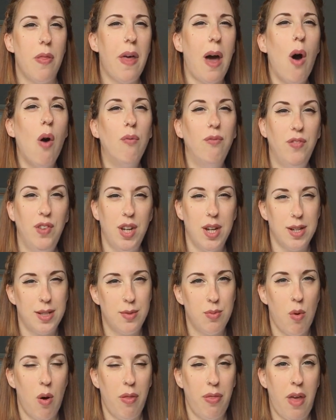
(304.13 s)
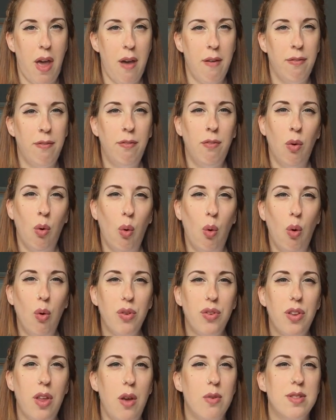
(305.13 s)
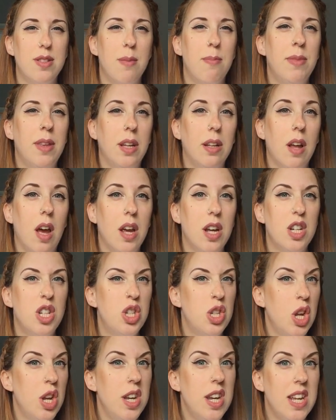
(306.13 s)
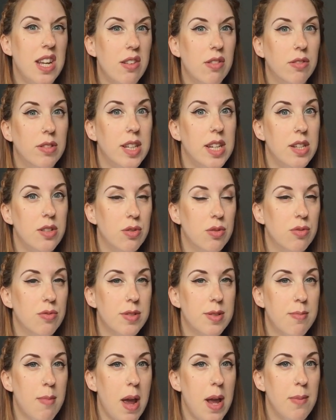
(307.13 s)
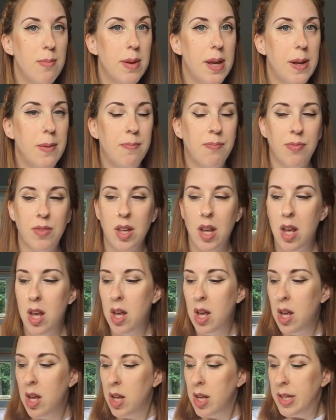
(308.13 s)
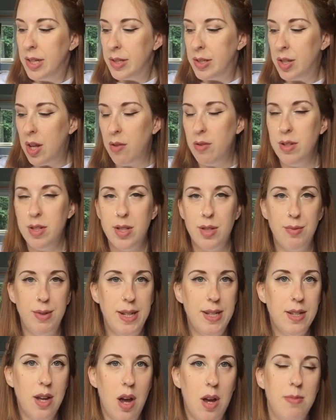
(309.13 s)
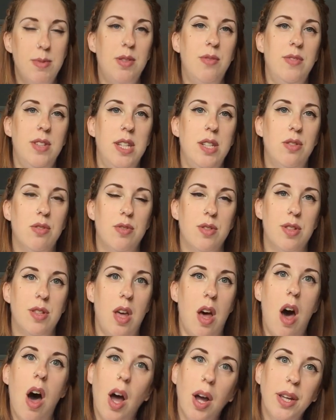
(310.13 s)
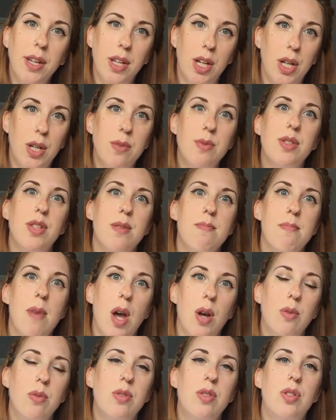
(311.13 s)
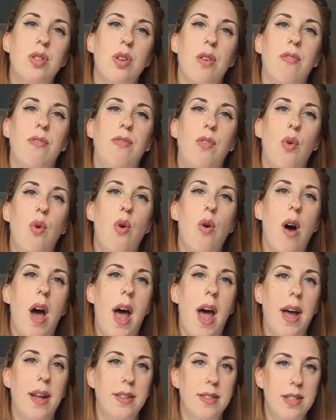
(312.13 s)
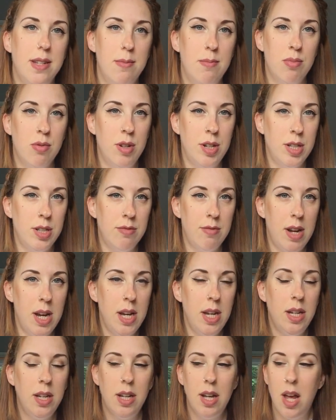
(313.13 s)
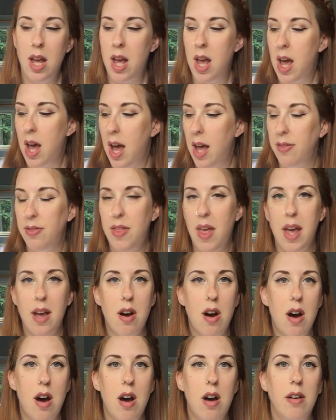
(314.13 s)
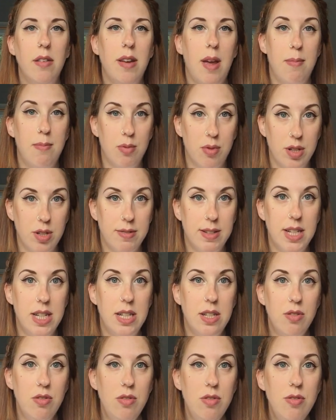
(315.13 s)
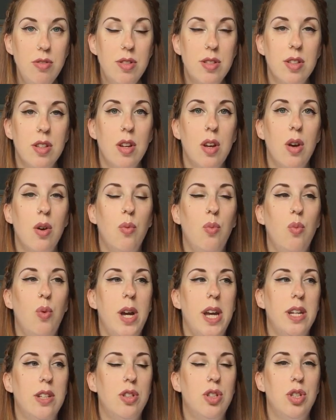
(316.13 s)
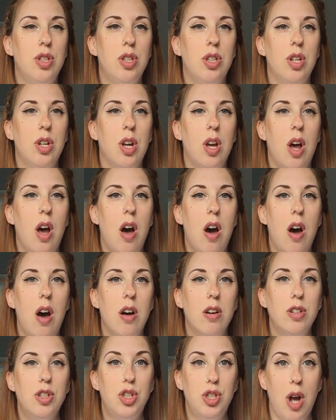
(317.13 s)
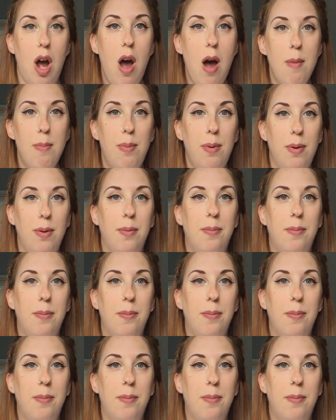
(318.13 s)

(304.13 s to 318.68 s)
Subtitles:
that obvious what they're for, so something like chenille needles maybe. So there's 3 types of needles that I use the most for hand embroidery, and they are embroidery needles, which are sharp,